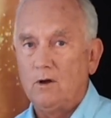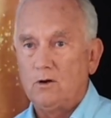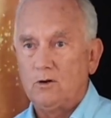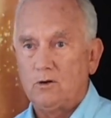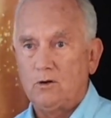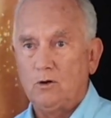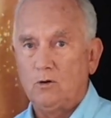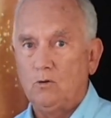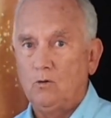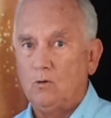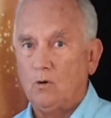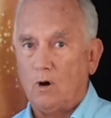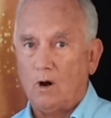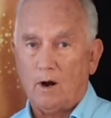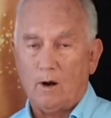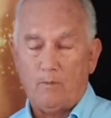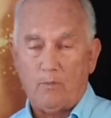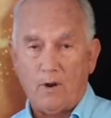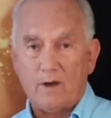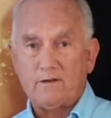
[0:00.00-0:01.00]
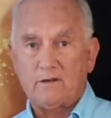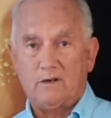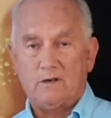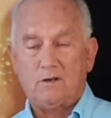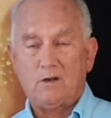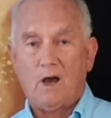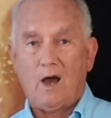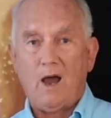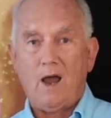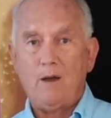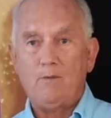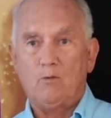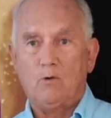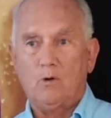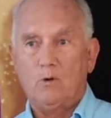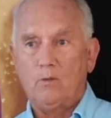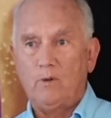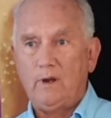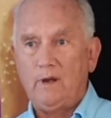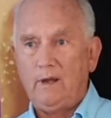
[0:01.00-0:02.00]
to our present time
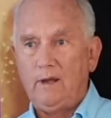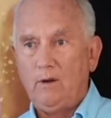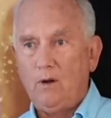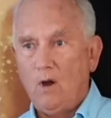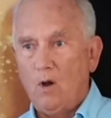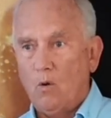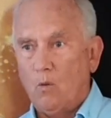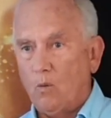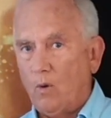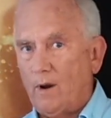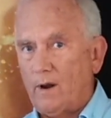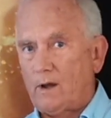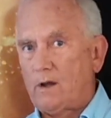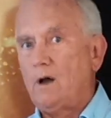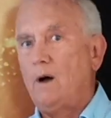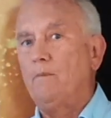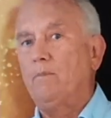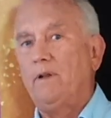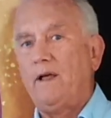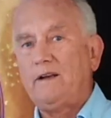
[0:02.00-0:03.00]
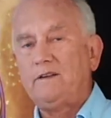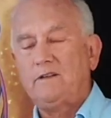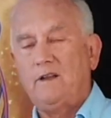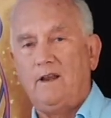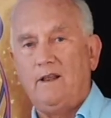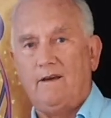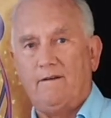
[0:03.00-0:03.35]
where we want a complexity